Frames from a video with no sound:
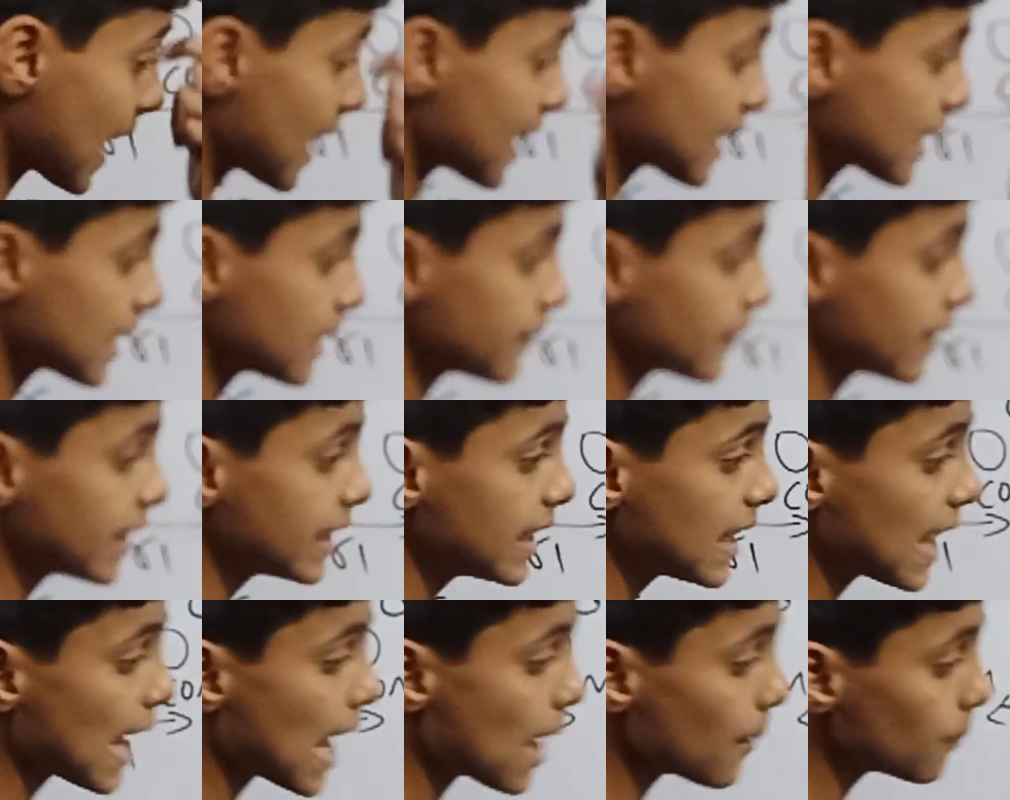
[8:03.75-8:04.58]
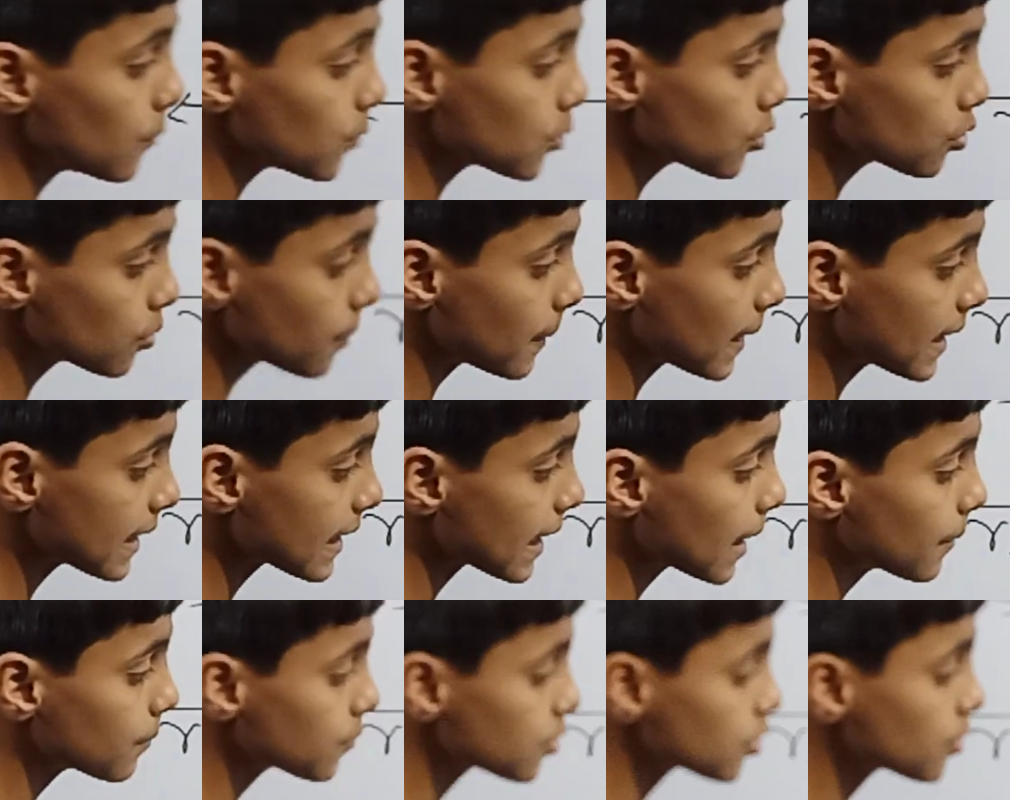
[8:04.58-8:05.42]
I had given. M2 by
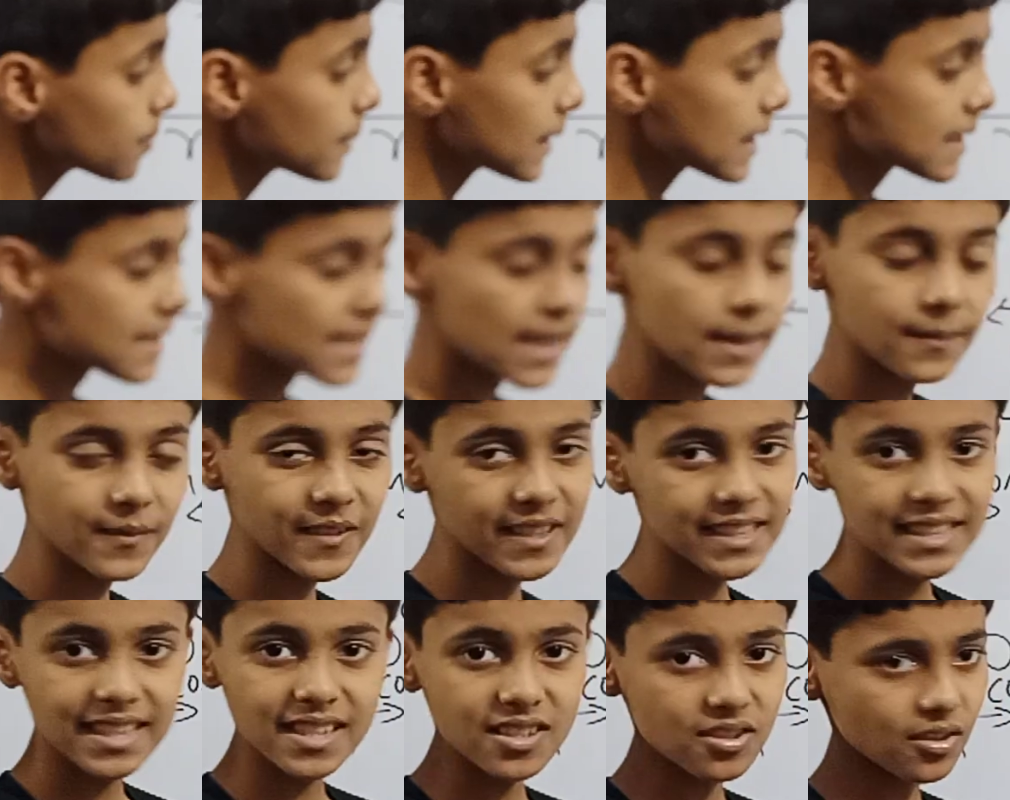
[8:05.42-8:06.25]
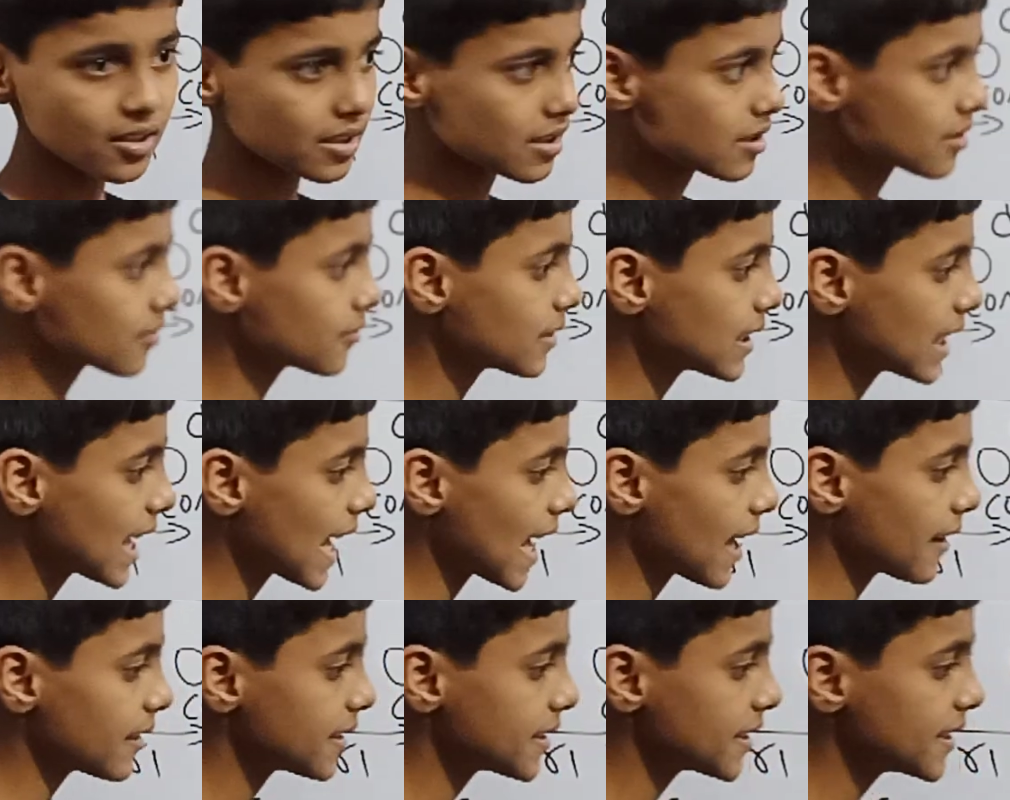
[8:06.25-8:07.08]
M2 plus M1, this also we
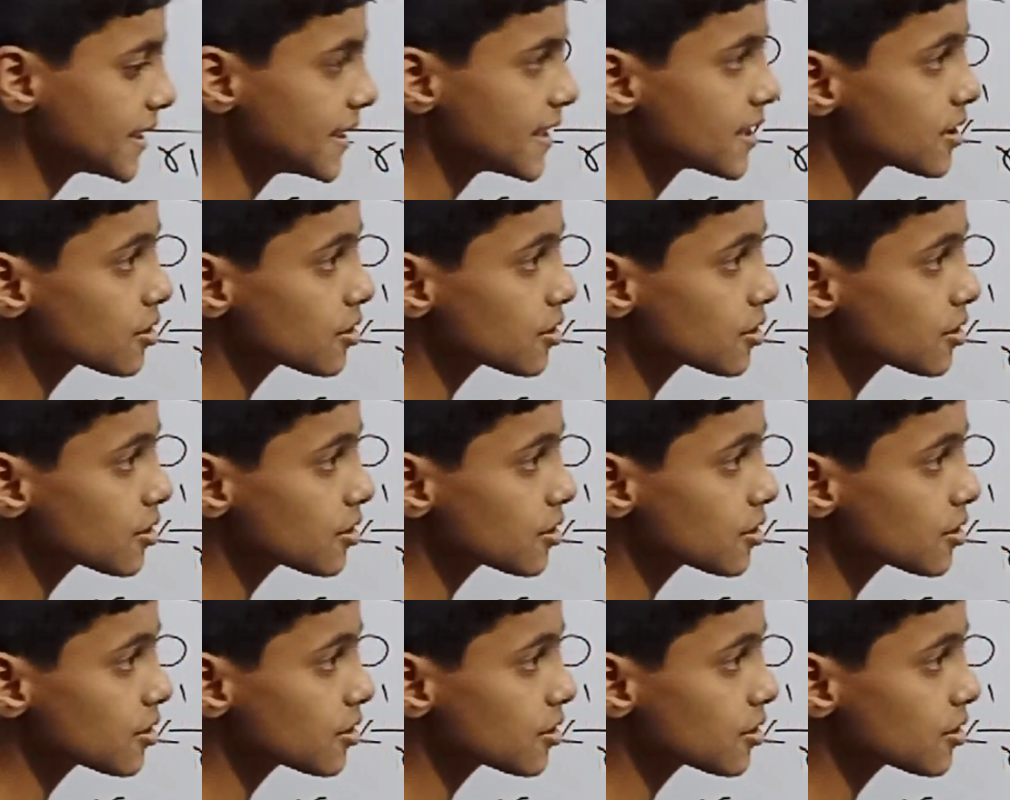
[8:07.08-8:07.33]
had.